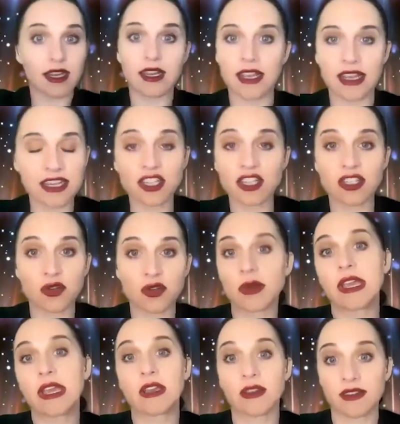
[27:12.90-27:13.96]
he's just
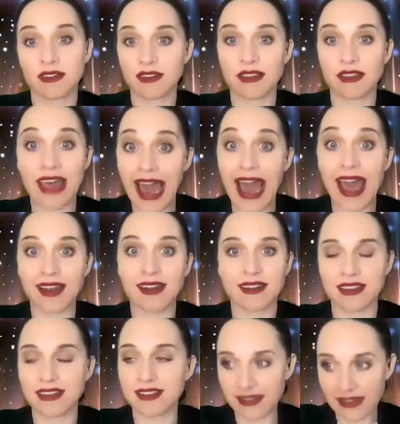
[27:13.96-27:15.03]
doing that
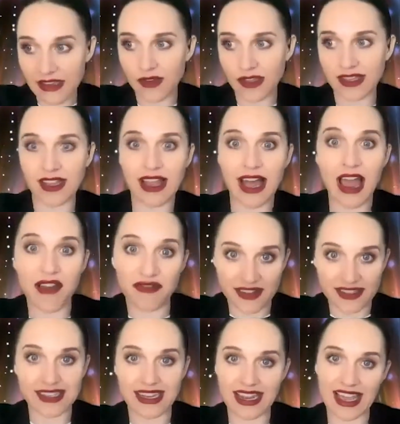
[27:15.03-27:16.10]
he's living the life
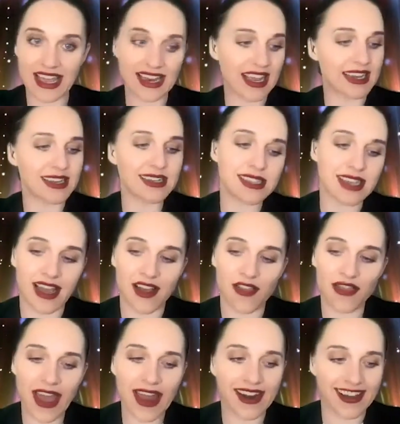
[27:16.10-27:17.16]
he's in it and uh,
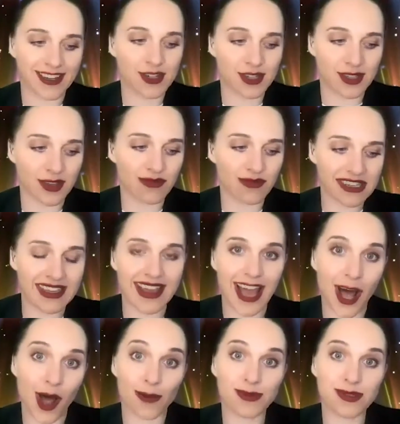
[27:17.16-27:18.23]
that actually really
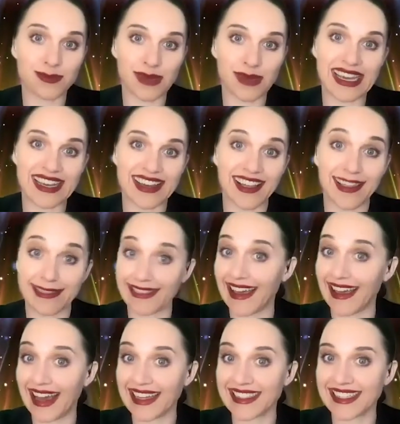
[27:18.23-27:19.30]
helped me a
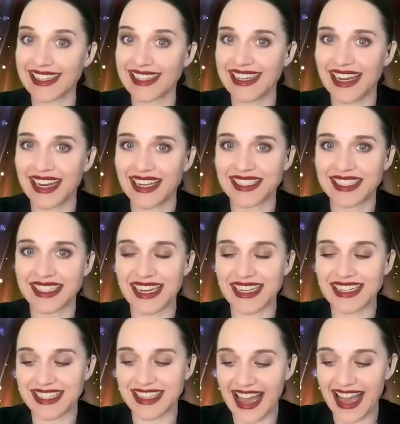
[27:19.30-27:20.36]
lot uh, to get
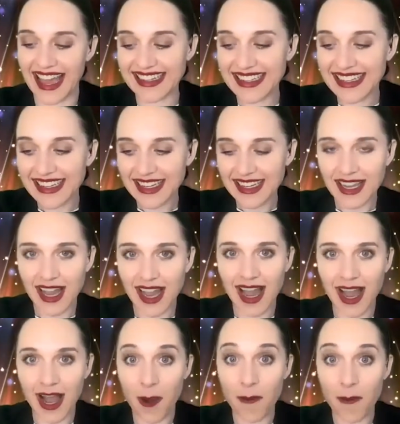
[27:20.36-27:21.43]
into that
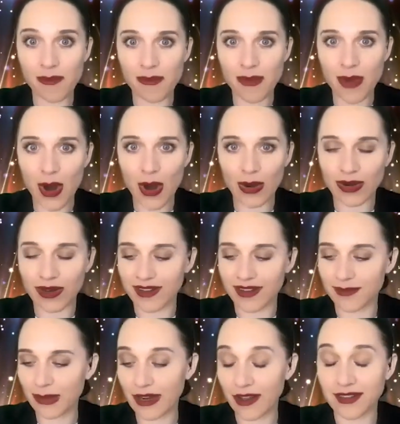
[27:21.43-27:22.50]
um, mode,
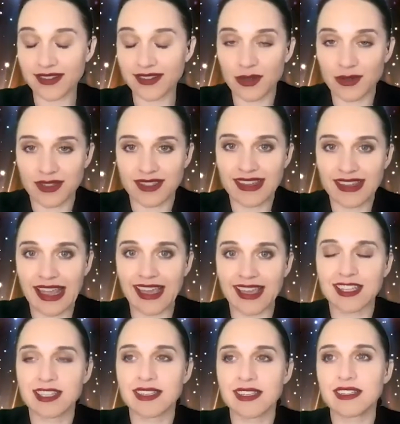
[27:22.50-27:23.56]
but also like
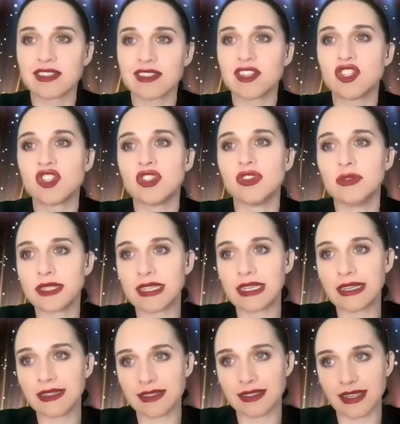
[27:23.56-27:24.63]
to do
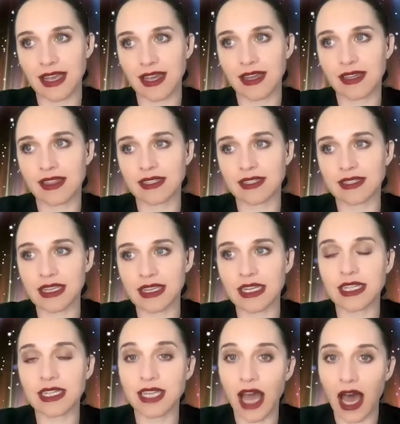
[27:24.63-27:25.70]
scenes like the scene in
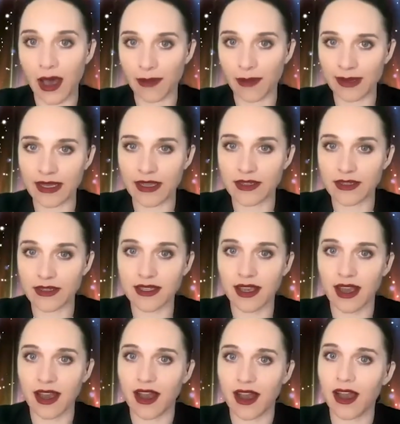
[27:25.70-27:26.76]
the tub, and
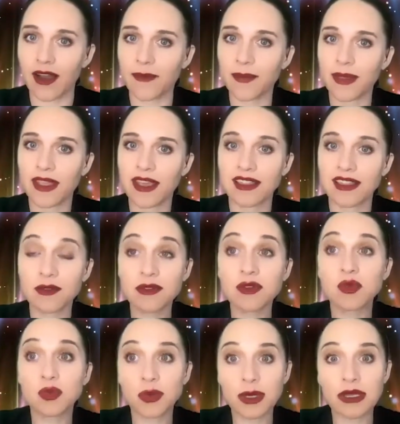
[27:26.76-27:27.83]
uh, that was
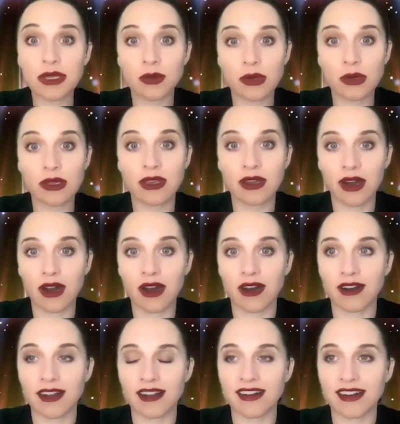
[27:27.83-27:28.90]
really really
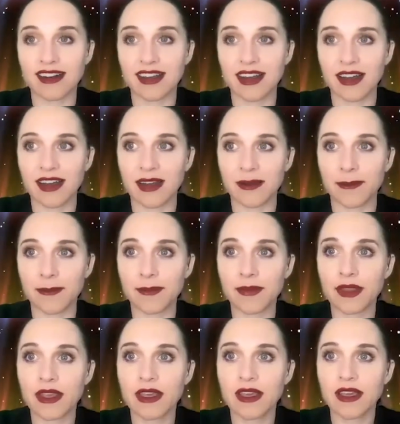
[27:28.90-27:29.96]
hard. And um,
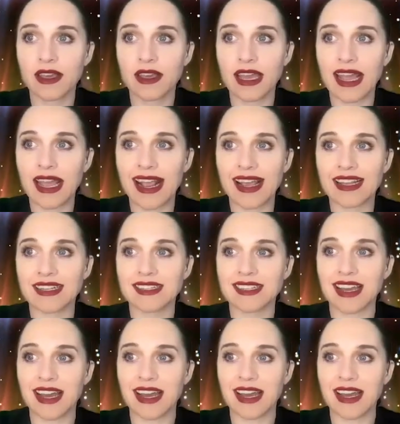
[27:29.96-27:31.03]
and
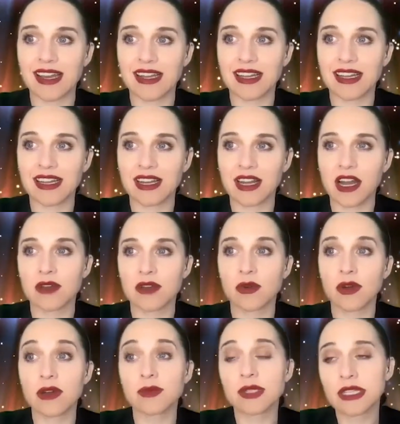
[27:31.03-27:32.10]
uh, it, I
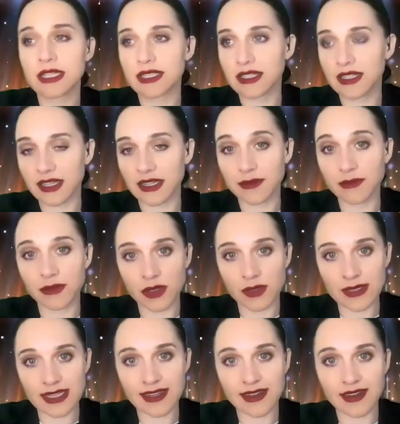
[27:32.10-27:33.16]
I would listen to
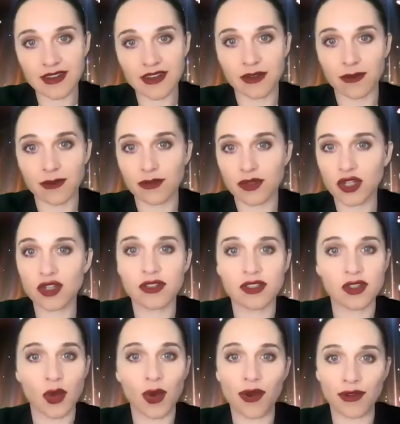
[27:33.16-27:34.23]
music. Um, certain
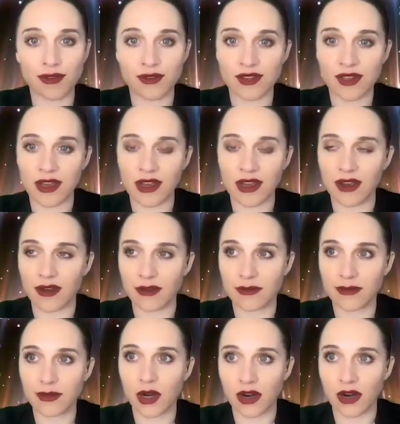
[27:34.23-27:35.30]
songs uh,
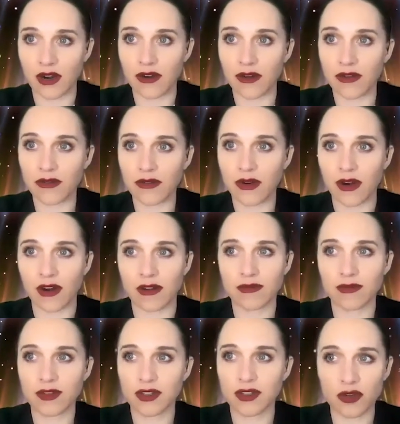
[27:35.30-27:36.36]
are are
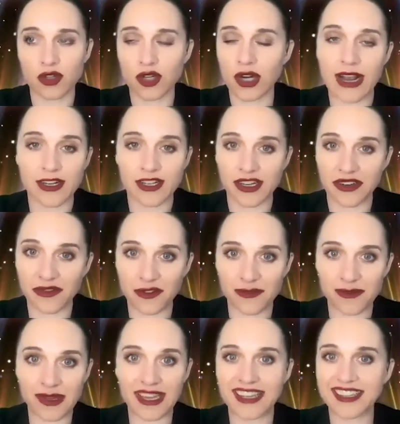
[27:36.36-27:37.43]
so tragic for
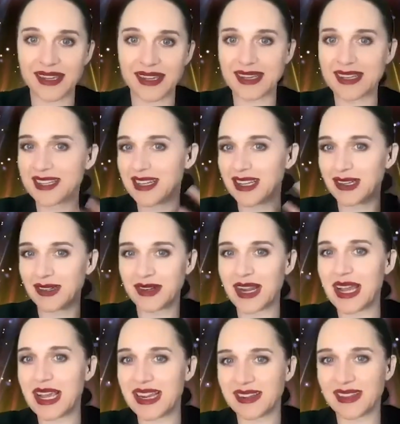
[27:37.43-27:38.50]
me. Like you know when
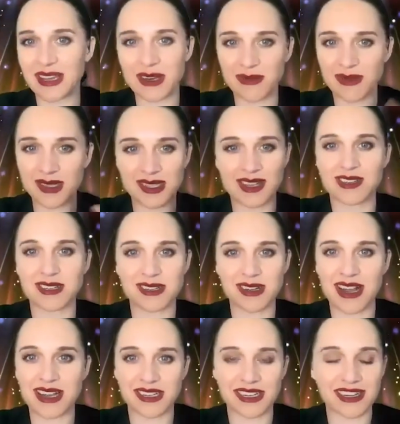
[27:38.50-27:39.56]
I hear them, such a
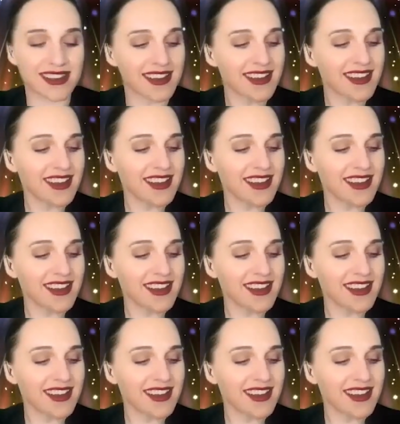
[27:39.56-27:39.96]
tragic